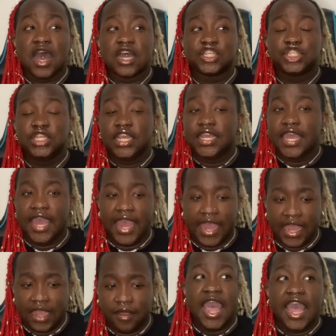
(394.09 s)
she
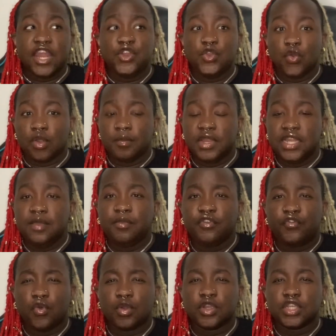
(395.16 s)
came, and normally
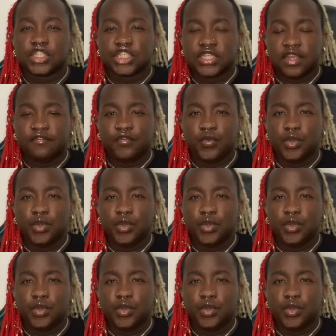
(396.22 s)
before a shift,